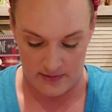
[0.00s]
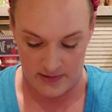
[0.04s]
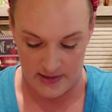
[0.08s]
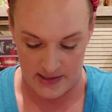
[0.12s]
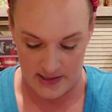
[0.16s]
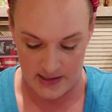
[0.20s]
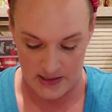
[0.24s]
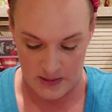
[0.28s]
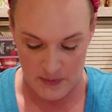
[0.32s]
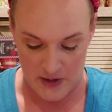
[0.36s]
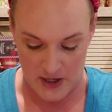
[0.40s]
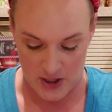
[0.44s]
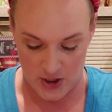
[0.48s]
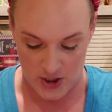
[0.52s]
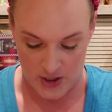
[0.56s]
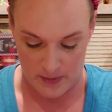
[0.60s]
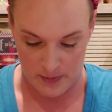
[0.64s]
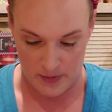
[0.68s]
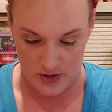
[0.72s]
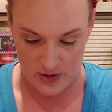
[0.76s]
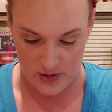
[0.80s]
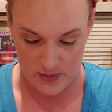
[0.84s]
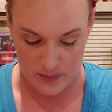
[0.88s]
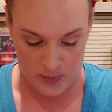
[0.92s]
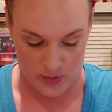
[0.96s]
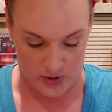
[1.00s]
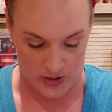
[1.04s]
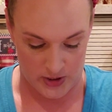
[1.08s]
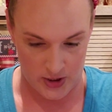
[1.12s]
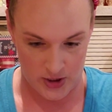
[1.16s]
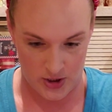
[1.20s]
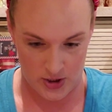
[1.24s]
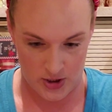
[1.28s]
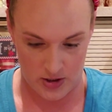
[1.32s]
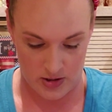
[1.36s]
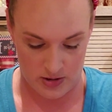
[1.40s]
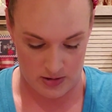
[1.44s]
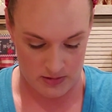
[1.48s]
This is by Shepherd's
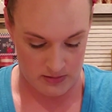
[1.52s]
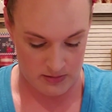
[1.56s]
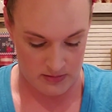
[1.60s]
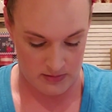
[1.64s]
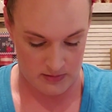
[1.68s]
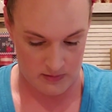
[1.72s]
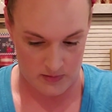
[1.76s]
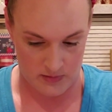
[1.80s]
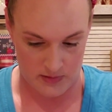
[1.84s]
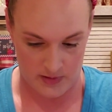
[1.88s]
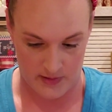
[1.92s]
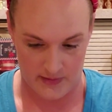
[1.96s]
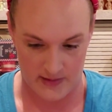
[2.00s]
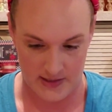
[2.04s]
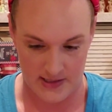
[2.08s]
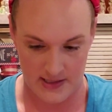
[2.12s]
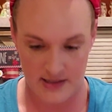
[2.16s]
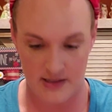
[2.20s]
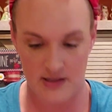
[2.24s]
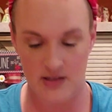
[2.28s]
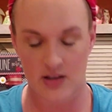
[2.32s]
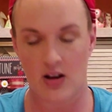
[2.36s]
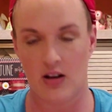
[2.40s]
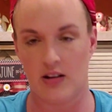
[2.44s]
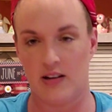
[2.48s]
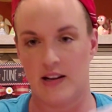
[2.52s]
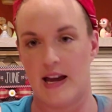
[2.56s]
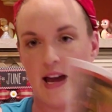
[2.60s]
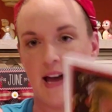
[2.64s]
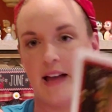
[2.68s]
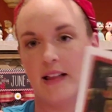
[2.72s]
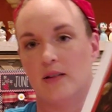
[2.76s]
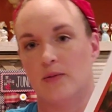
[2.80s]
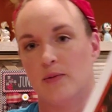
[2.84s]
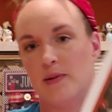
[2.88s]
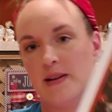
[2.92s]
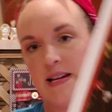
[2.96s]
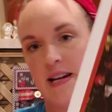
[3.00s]
Bush, and this is called
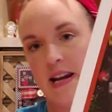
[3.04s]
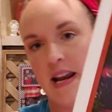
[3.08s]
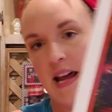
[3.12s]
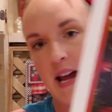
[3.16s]
Halloween